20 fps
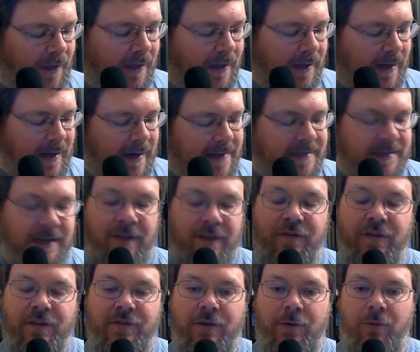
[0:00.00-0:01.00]
Isaiah
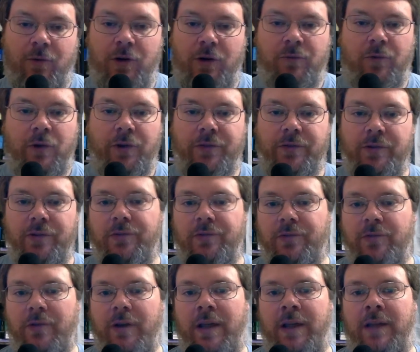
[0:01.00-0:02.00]
51, 1 through
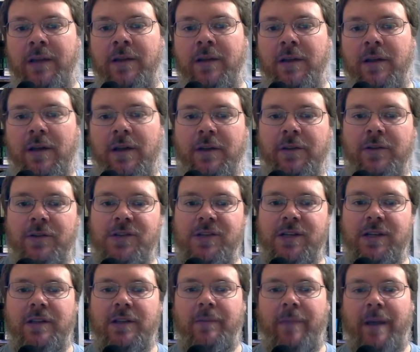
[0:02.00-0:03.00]
3, you'll
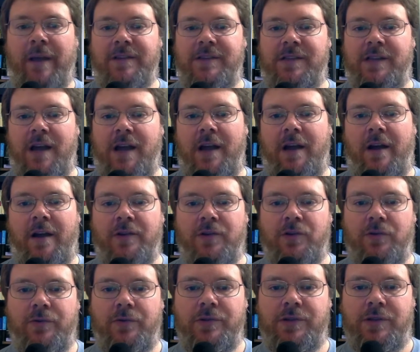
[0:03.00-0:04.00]
see that Mount Zion,
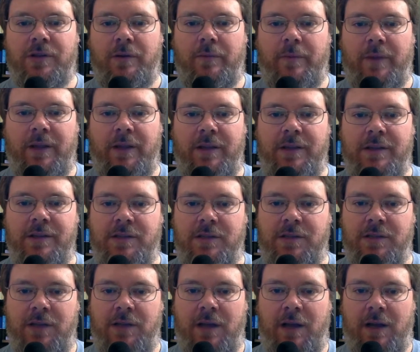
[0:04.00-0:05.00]
Jerusalem,
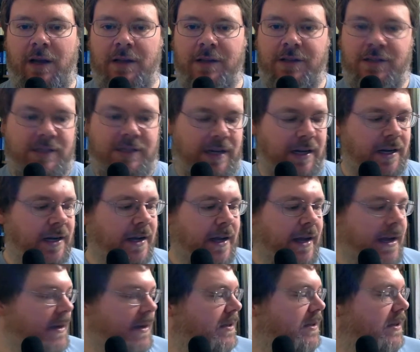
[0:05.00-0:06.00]
is seen
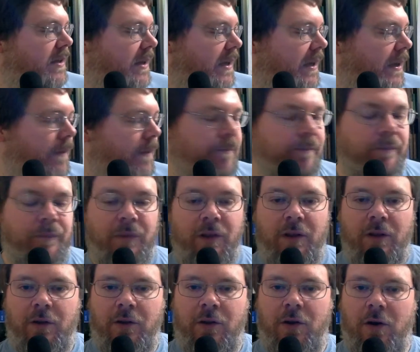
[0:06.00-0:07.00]
as the
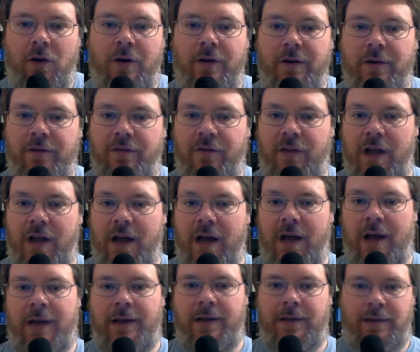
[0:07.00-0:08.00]
garden of
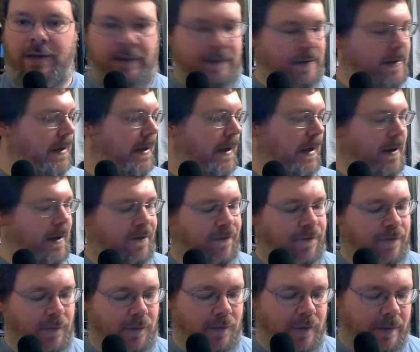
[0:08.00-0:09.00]
God
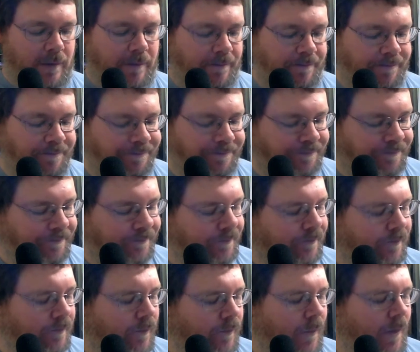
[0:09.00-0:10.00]
for
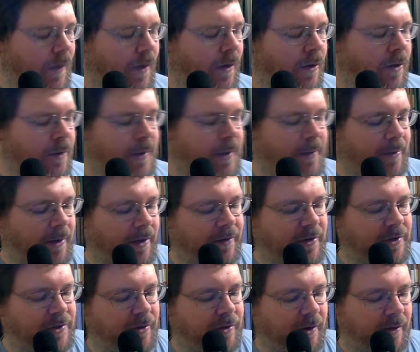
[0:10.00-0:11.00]
the people of
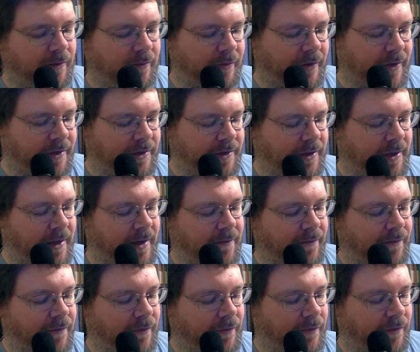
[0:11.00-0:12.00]
Israel. I'm going to read you that
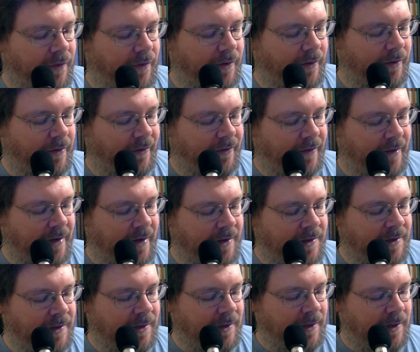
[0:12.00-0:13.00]
for you real
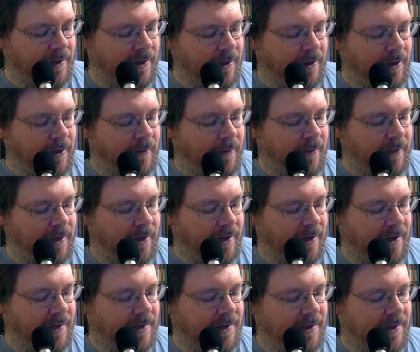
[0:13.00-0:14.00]
fast,
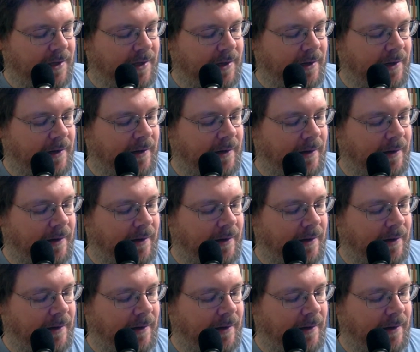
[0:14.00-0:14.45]
because I